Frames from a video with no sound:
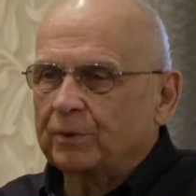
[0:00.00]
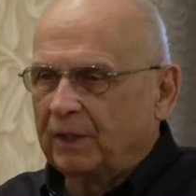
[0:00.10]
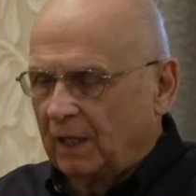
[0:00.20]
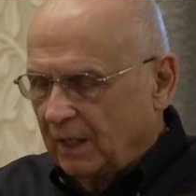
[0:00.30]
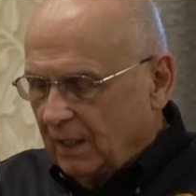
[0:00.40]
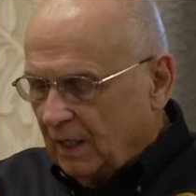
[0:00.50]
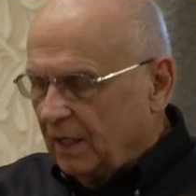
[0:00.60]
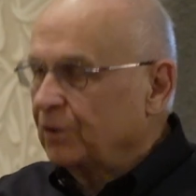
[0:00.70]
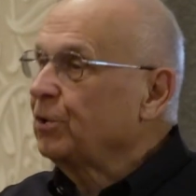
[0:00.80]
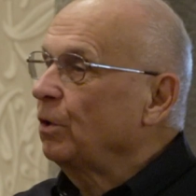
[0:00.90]
We
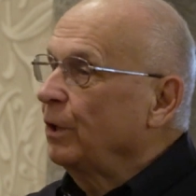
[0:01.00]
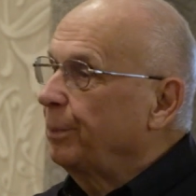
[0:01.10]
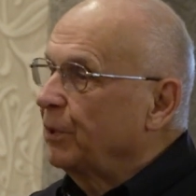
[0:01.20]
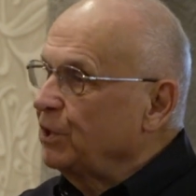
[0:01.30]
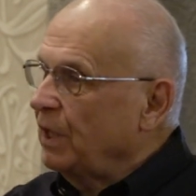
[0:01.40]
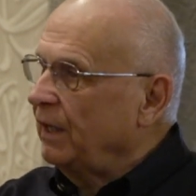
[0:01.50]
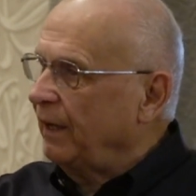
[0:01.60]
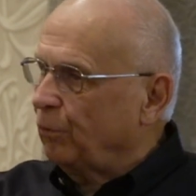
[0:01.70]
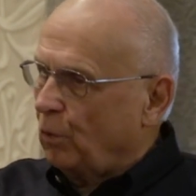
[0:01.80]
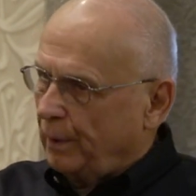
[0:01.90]
certainly appreciate
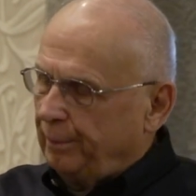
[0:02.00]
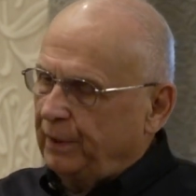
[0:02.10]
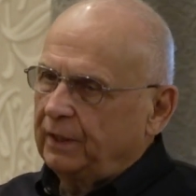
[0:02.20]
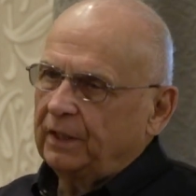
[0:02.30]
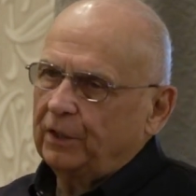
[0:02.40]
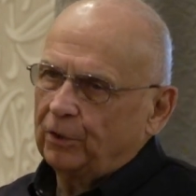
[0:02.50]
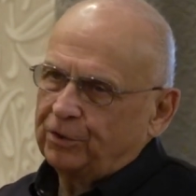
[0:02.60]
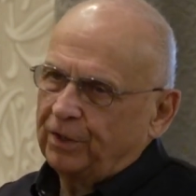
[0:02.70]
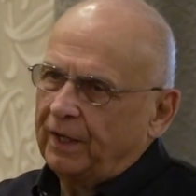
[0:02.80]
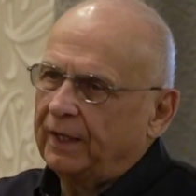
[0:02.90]
everyone being here
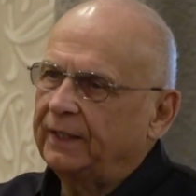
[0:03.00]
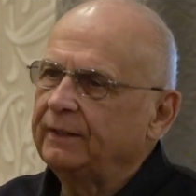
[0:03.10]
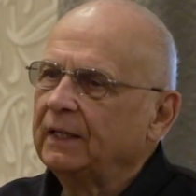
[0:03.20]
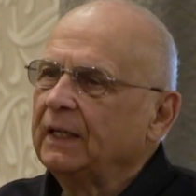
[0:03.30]
today.